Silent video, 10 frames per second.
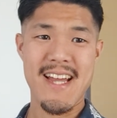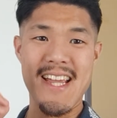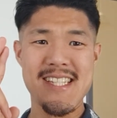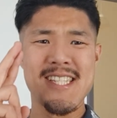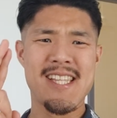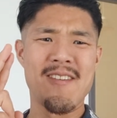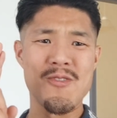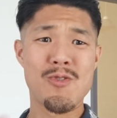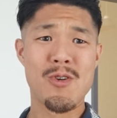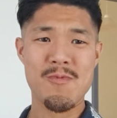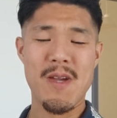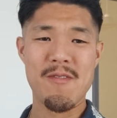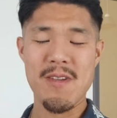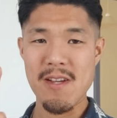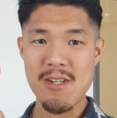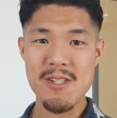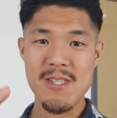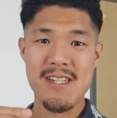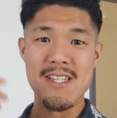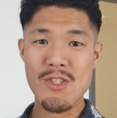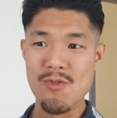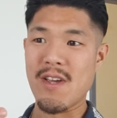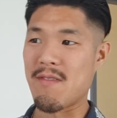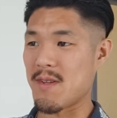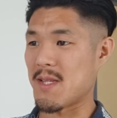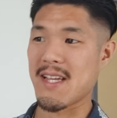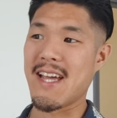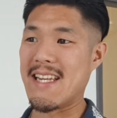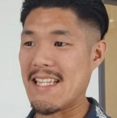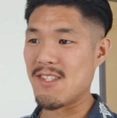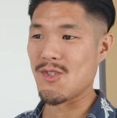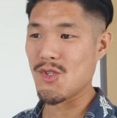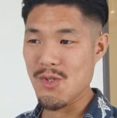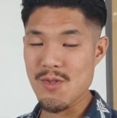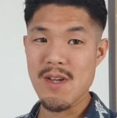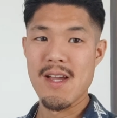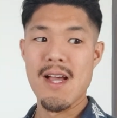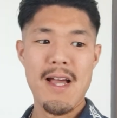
I just have to cross my fingers and I do everything I need to do,